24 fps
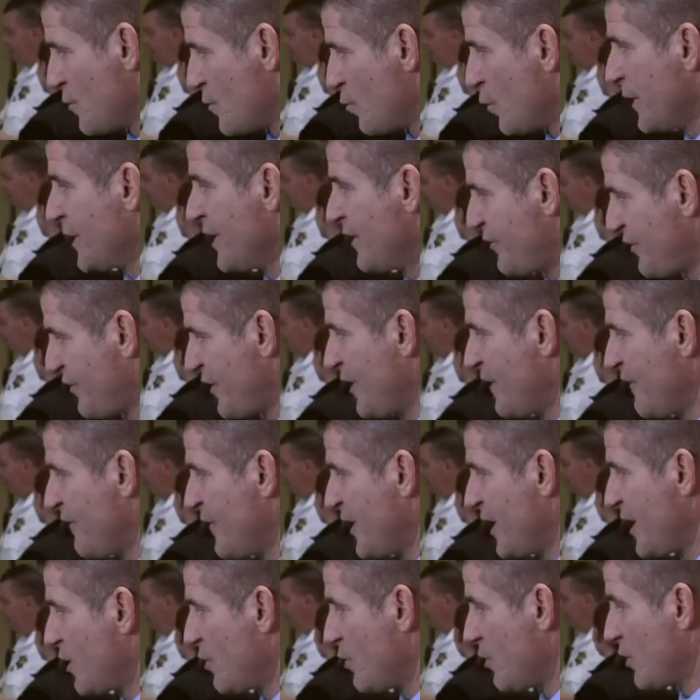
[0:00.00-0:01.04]
When you see the
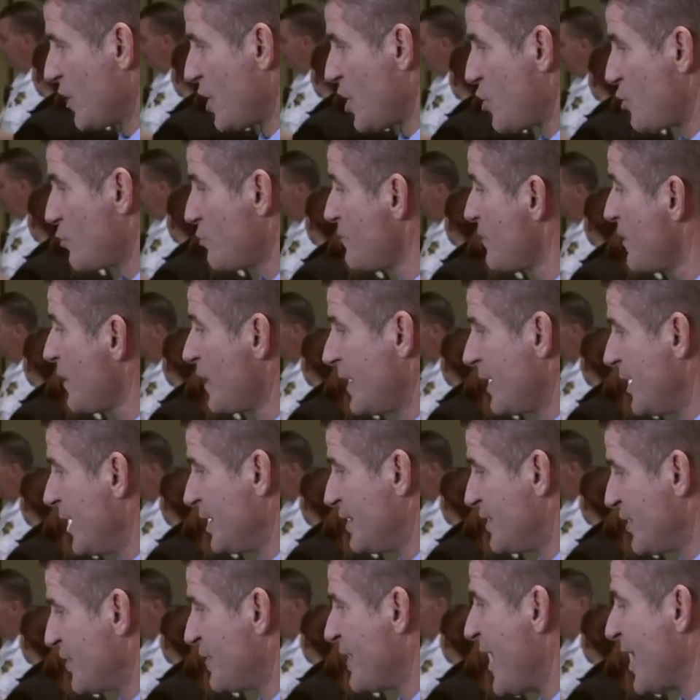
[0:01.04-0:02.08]
video alone,
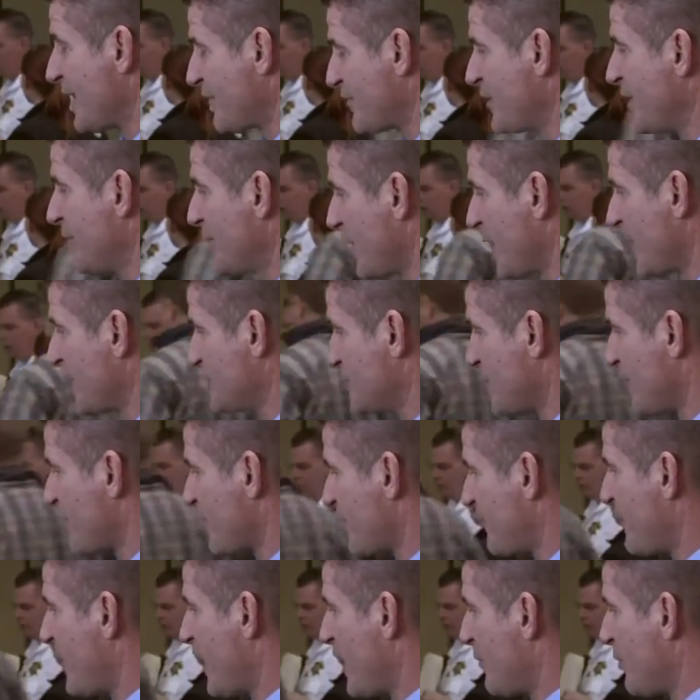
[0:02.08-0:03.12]
it does not seem like a
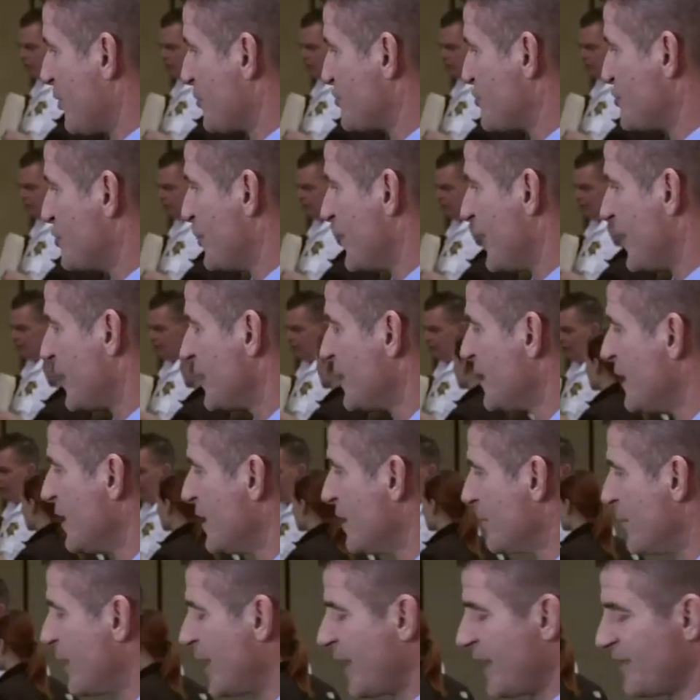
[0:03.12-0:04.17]
justifiable shooting.
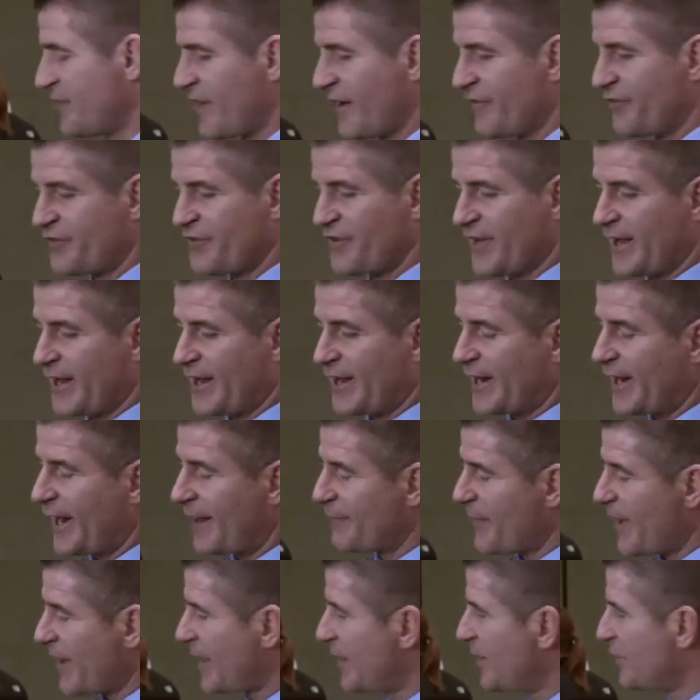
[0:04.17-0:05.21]
But as I've said, and
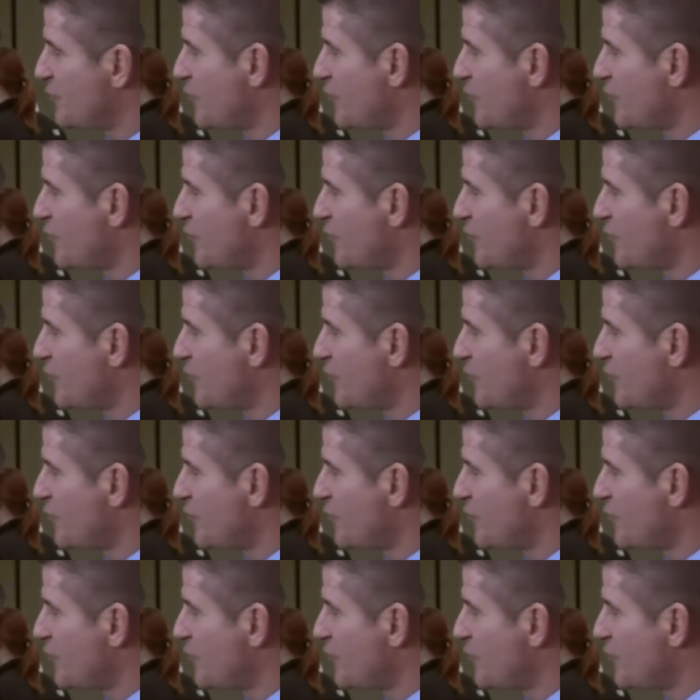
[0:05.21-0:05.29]
I'm not going